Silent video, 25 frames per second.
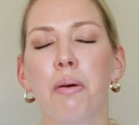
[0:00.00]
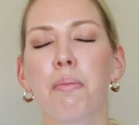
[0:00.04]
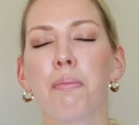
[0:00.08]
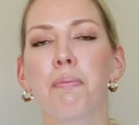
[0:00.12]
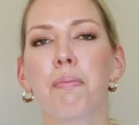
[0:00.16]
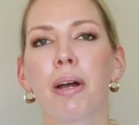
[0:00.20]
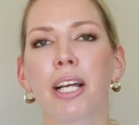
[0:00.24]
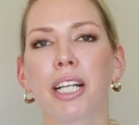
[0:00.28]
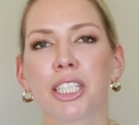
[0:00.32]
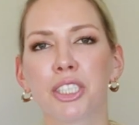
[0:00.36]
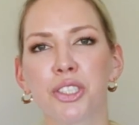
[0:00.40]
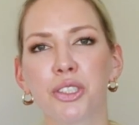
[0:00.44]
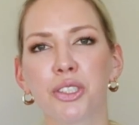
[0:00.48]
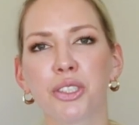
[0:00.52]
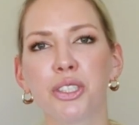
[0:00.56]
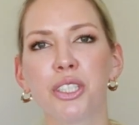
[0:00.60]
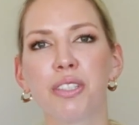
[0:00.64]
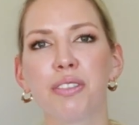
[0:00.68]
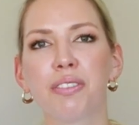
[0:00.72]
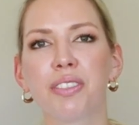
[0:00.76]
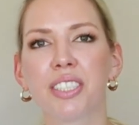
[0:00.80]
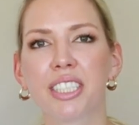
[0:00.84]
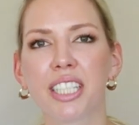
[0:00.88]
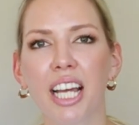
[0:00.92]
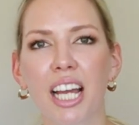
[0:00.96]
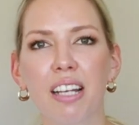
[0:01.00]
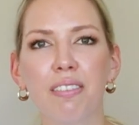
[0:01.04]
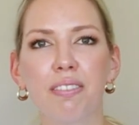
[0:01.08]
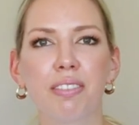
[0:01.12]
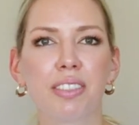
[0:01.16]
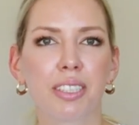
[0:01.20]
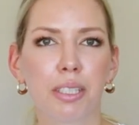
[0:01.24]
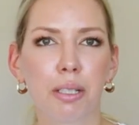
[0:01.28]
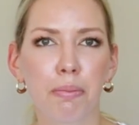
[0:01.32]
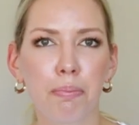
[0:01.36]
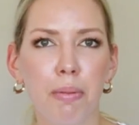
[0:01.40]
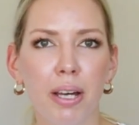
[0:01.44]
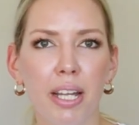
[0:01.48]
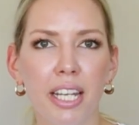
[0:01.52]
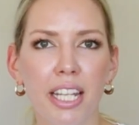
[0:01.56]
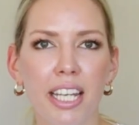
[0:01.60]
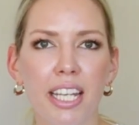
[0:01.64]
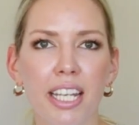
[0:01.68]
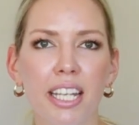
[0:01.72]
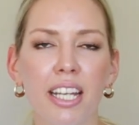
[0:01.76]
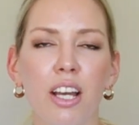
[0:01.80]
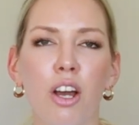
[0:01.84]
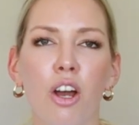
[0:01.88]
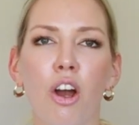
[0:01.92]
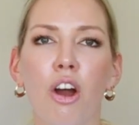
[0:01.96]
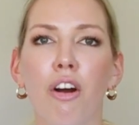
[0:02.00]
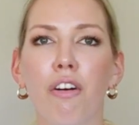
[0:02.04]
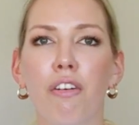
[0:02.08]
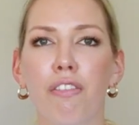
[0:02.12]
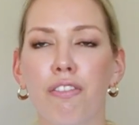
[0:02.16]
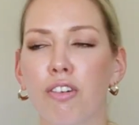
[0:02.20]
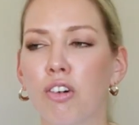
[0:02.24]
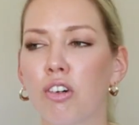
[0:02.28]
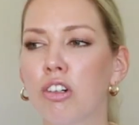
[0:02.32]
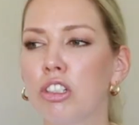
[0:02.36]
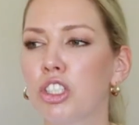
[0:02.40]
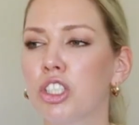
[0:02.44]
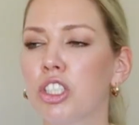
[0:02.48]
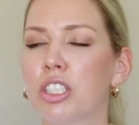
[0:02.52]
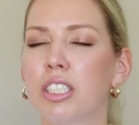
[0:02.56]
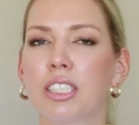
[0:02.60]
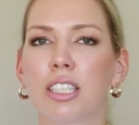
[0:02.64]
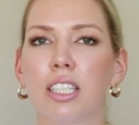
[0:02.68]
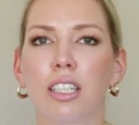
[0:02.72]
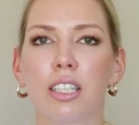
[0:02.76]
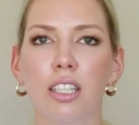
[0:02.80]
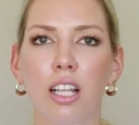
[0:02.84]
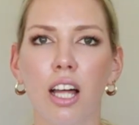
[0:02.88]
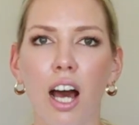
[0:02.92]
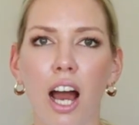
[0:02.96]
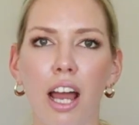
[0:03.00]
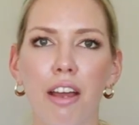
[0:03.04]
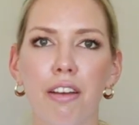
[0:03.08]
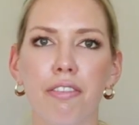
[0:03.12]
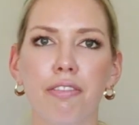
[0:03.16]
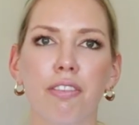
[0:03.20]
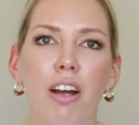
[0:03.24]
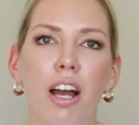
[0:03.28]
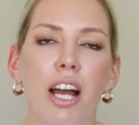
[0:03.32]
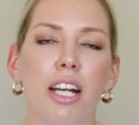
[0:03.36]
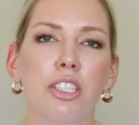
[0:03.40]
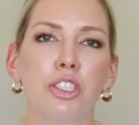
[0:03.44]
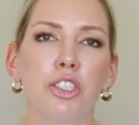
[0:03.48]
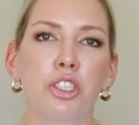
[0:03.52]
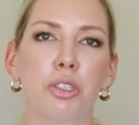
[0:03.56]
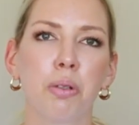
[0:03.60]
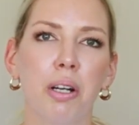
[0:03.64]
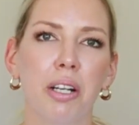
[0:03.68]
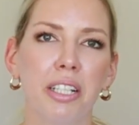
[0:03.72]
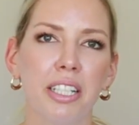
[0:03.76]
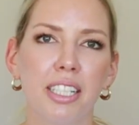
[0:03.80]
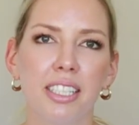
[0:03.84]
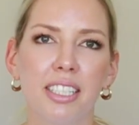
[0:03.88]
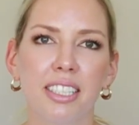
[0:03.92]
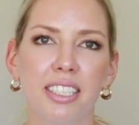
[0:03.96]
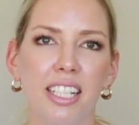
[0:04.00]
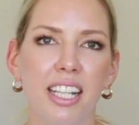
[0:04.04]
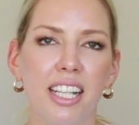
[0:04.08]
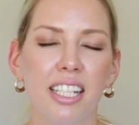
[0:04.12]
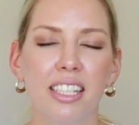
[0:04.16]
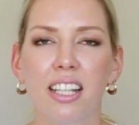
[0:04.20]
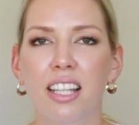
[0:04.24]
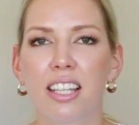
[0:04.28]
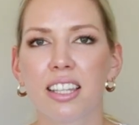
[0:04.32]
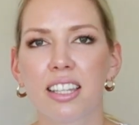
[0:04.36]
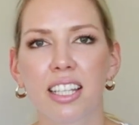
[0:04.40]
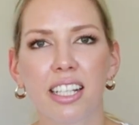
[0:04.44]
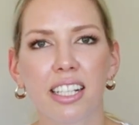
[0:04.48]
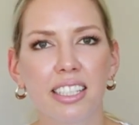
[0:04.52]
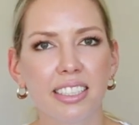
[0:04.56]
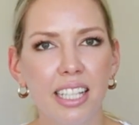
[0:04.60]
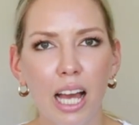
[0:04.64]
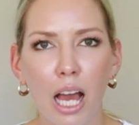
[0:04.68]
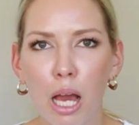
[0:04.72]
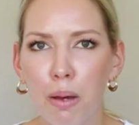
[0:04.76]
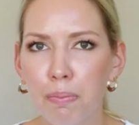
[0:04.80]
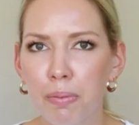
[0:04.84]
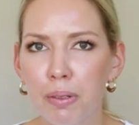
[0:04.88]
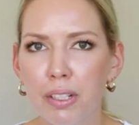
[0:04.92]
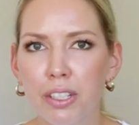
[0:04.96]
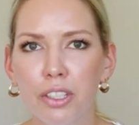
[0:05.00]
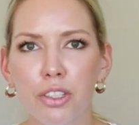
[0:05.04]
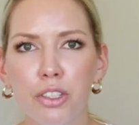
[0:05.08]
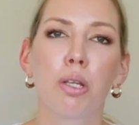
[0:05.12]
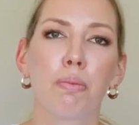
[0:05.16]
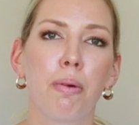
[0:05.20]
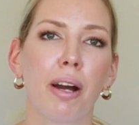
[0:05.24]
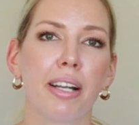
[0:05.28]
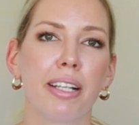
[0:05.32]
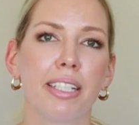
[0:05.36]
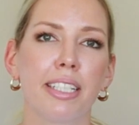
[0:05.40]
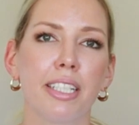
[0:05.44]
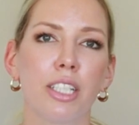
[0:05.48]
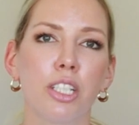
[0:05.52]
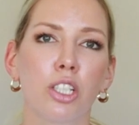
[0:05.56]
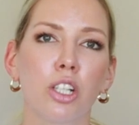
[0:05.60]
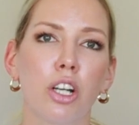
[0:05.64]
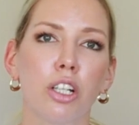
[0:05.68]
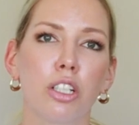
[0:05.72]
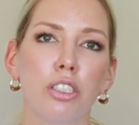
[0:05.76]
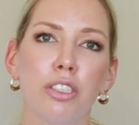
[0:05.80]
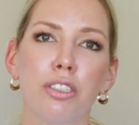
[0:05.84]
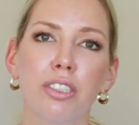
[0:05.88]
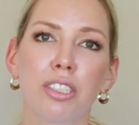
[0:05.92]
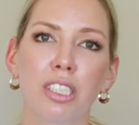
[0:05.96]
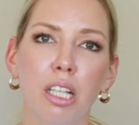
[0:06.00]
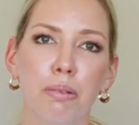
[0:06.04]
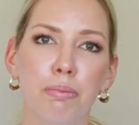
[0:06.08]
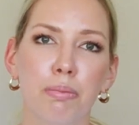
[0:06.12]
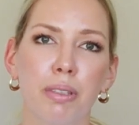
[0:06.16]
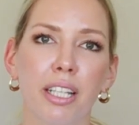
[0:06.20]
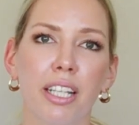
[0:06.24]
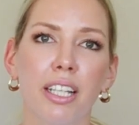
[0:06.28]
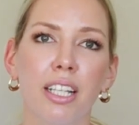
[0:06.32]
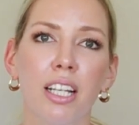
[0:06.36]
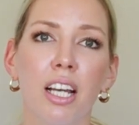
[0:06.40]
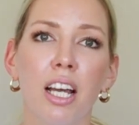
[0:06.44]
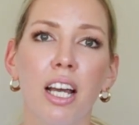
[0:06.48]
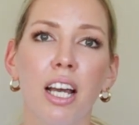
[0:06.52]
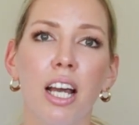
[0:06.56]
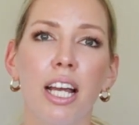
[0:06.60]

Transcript: Make sure you've saved some money for just life. I do understand that things happen. You might need to go do something.